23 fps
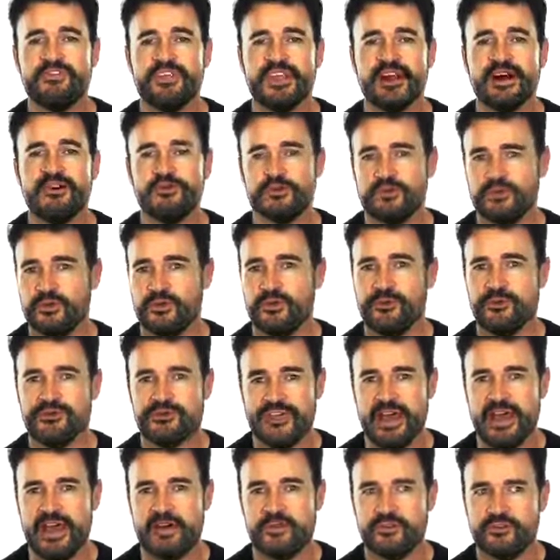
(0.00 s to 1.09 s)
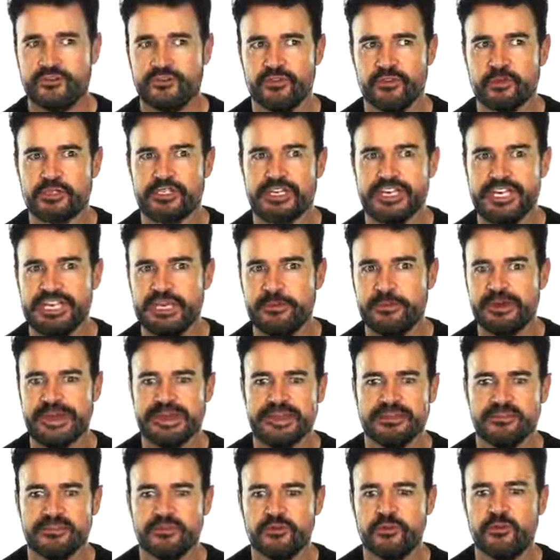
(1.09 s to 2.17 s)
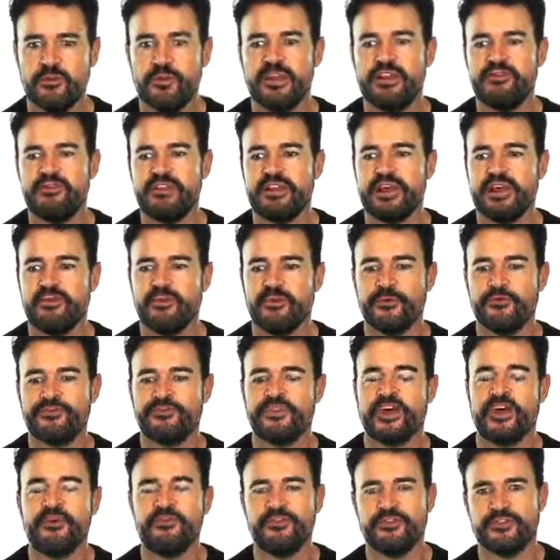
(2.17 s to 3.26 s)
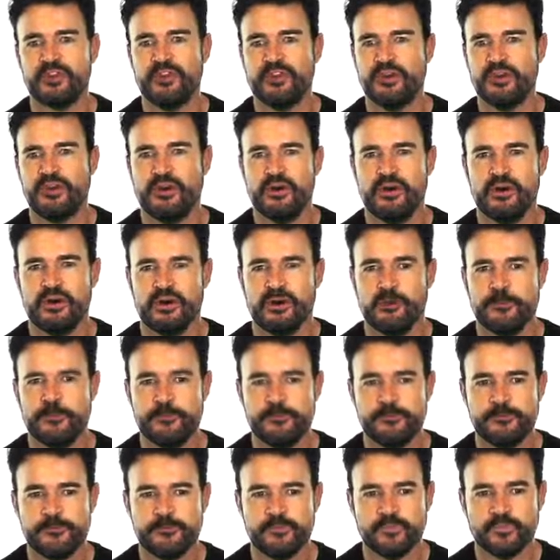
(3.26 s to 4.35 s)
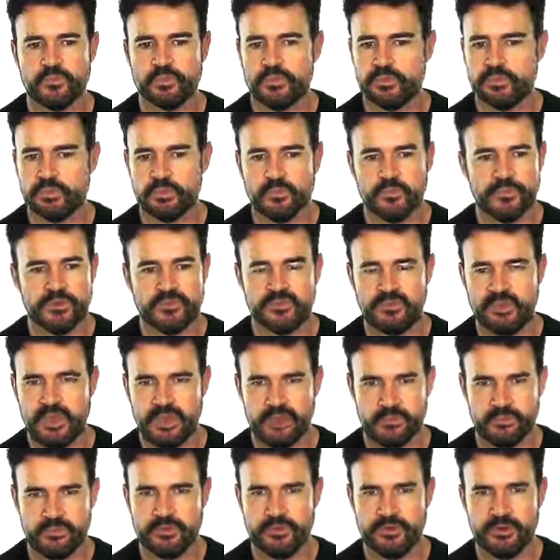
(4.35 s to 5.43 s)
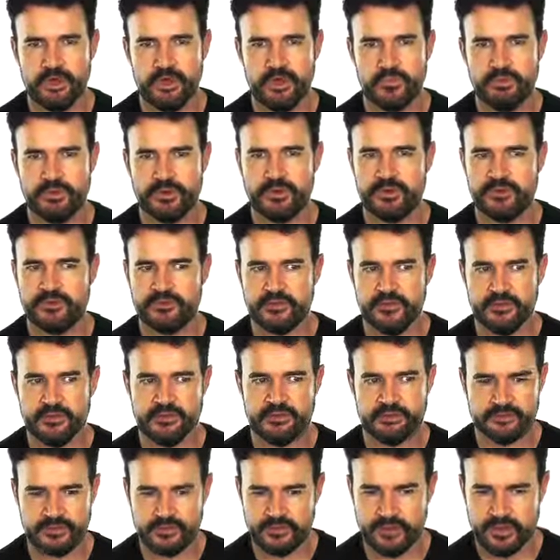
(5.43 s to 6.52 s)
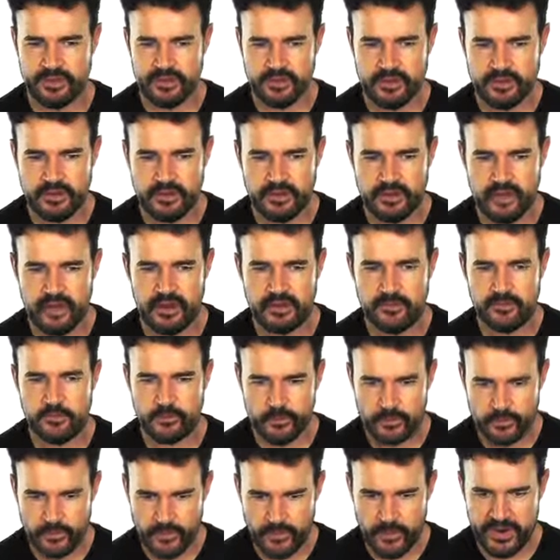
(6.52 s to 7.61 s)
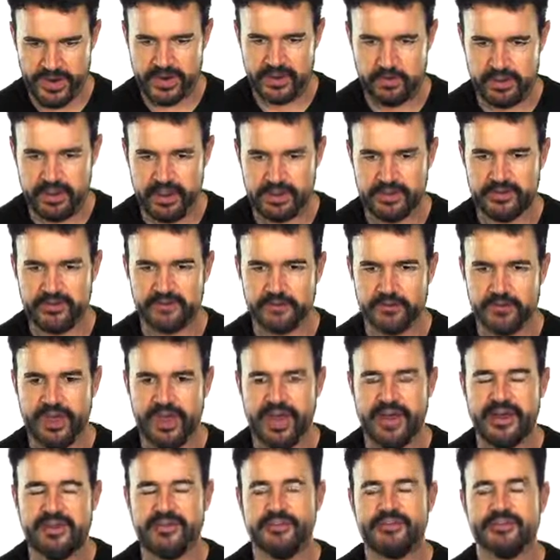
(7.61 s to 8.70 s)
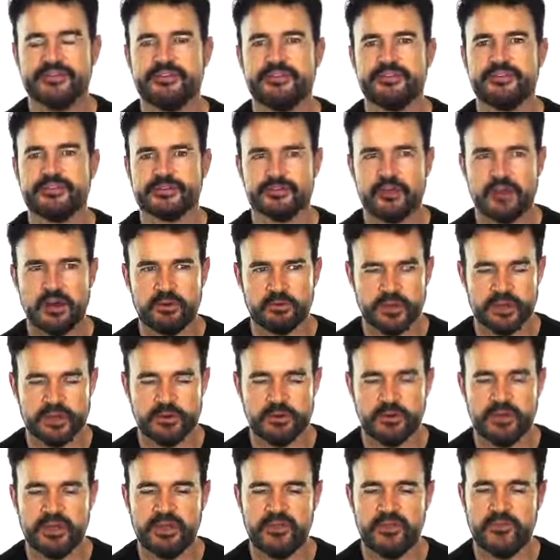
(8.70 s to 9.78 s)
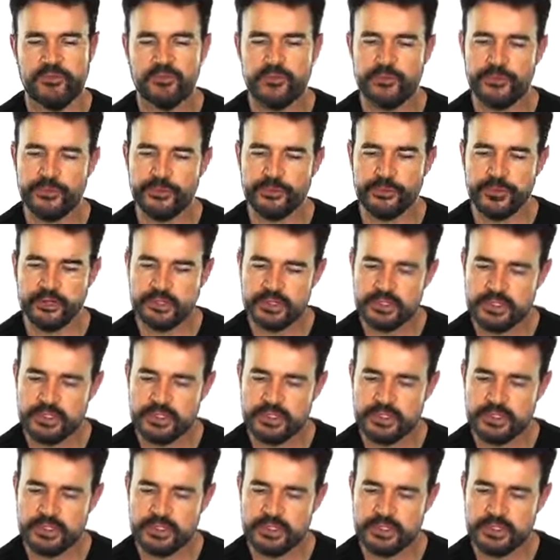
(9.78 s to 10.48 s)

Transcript: out those sounds. Los equilibraréis. You will even out those sounds with time. Okay, but I recommend you guys, strongly recommend you